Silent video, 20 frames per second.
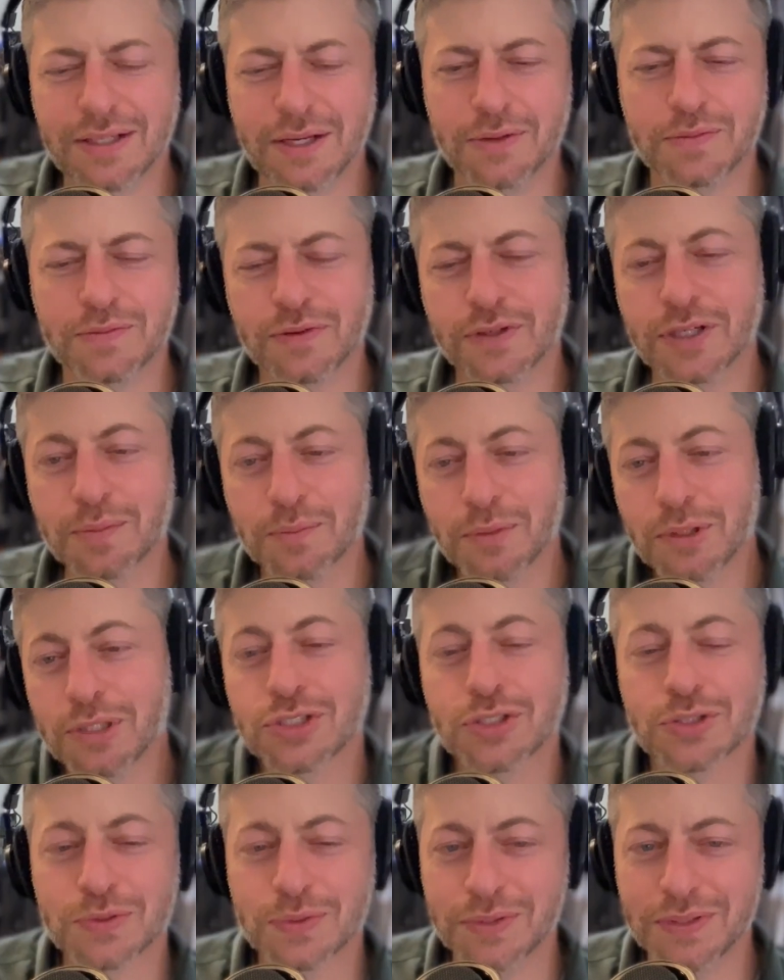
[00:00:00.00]
for
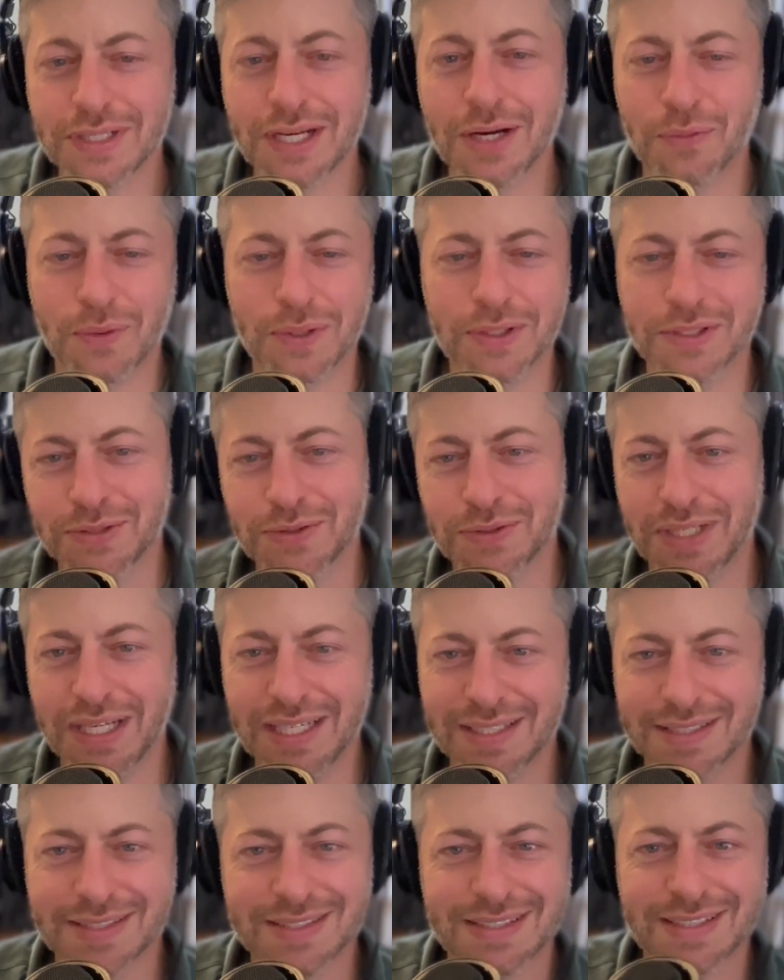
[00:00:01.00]
commercials, when you got 1 or 2
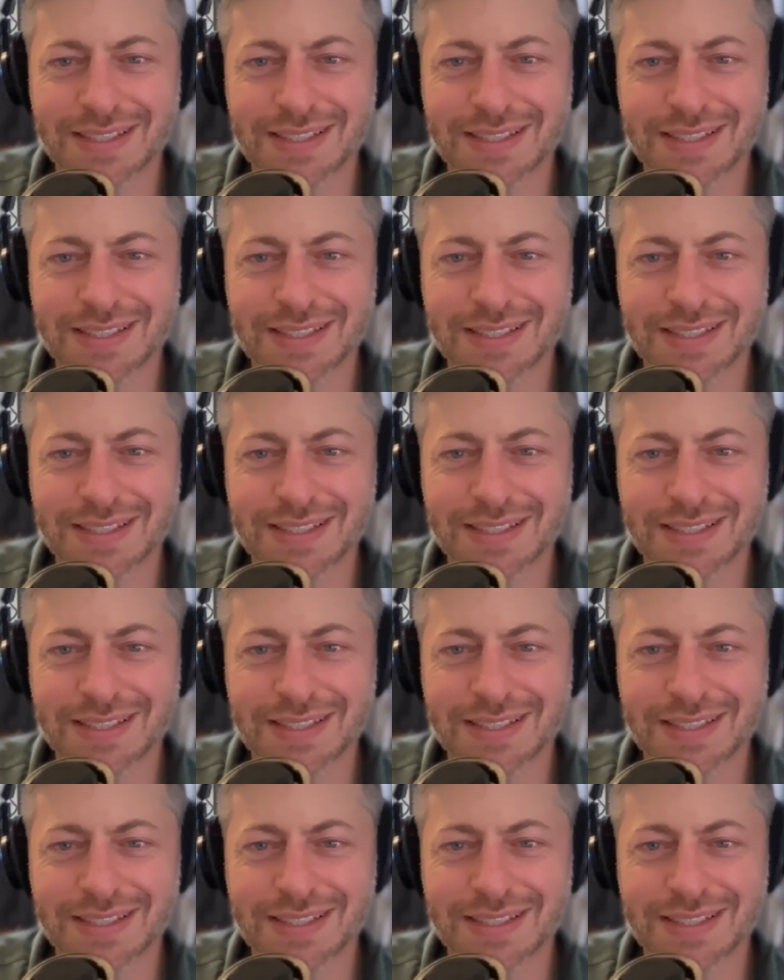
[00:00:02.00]
days.